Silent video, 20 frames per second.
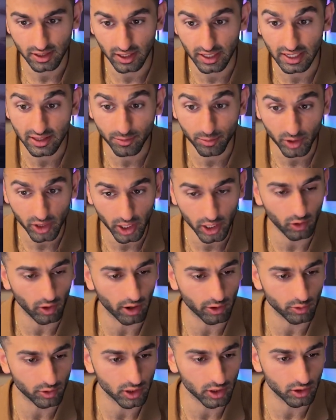In the
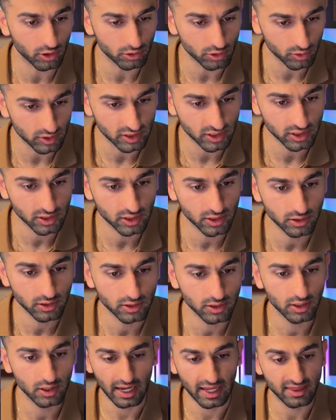playground, we're going to go to
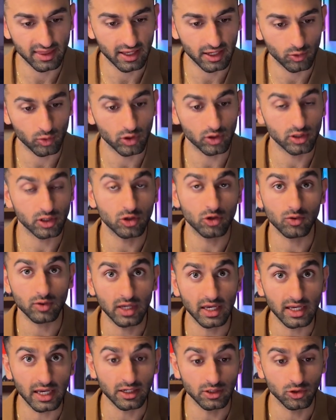assistants, and then we're going to
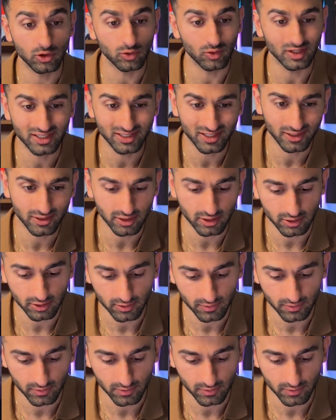create a new assistant.